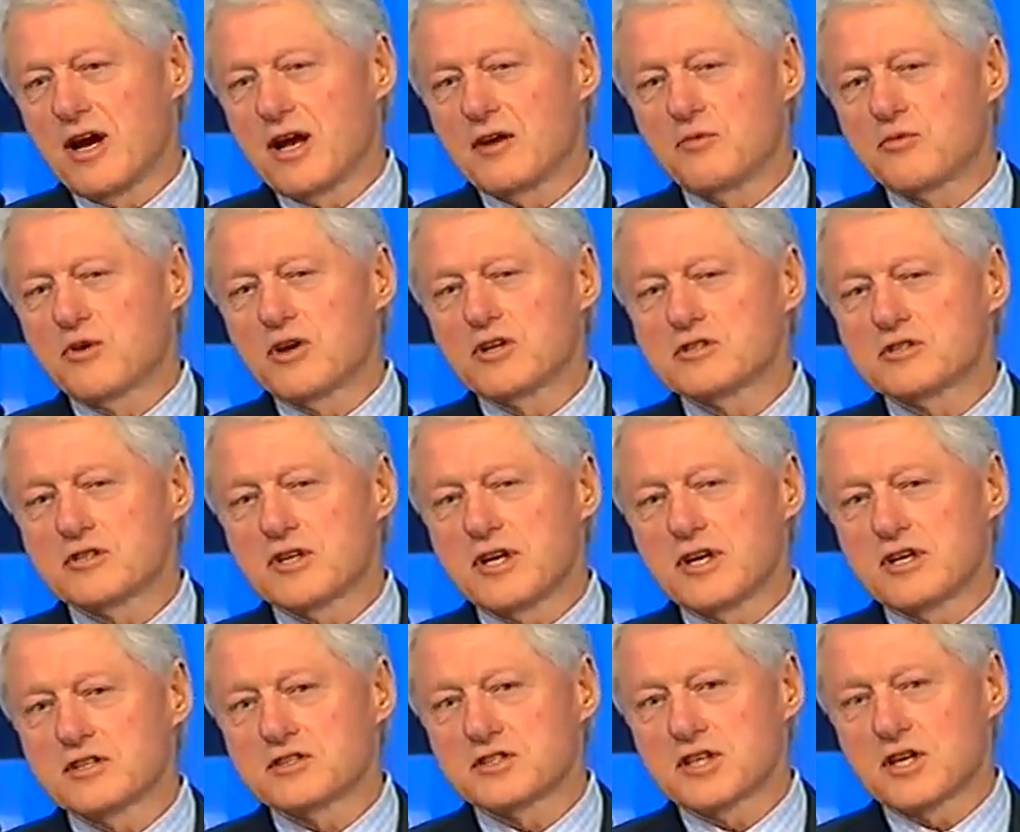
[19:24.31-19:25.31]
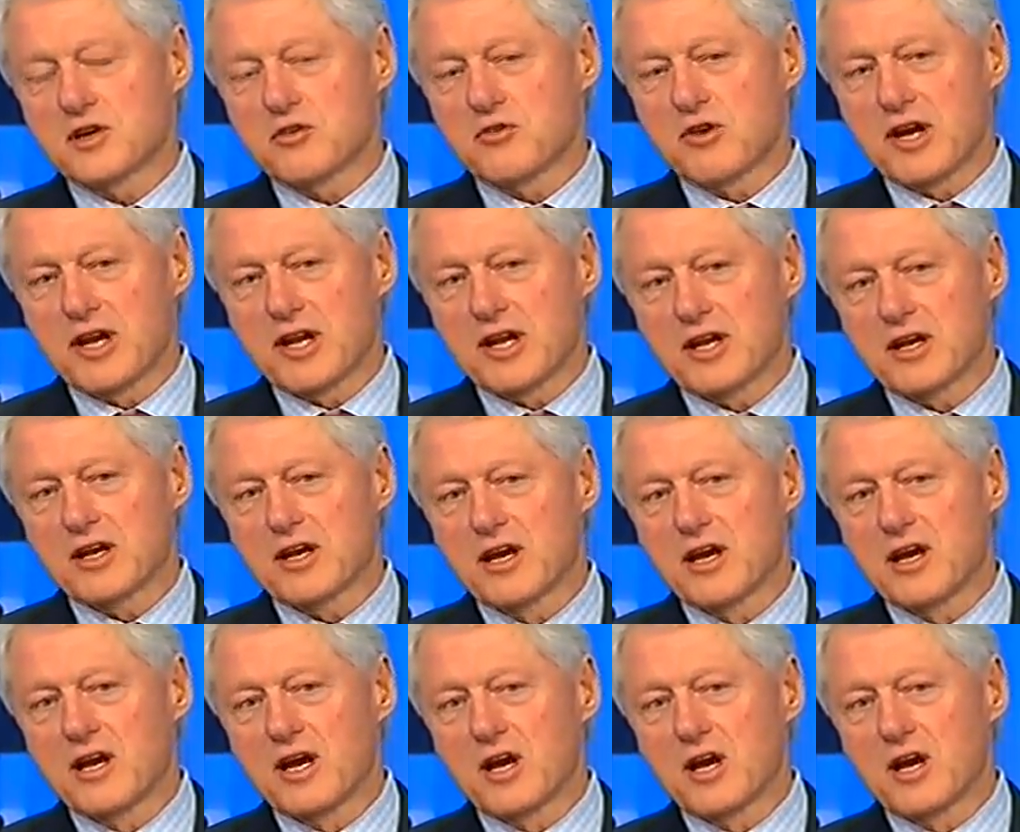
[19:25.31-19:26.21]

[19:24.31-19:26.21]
It was exhilarating,